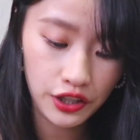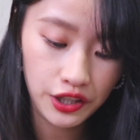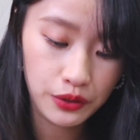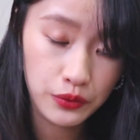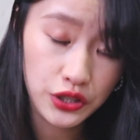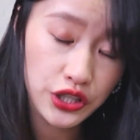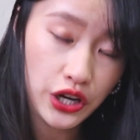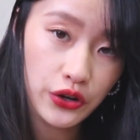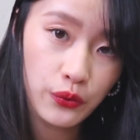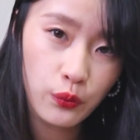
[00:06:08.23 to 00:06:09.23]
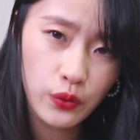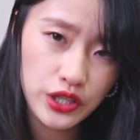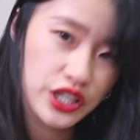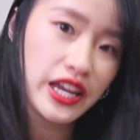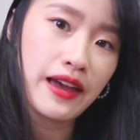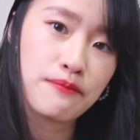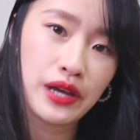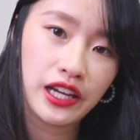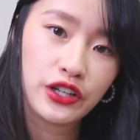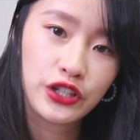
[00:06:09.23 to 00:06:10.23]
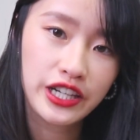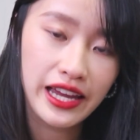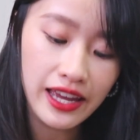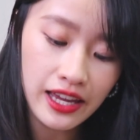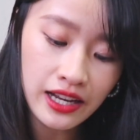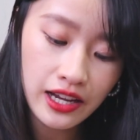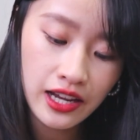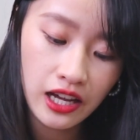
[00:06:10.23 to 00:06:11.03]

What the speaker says: Here will show which campaign you're in.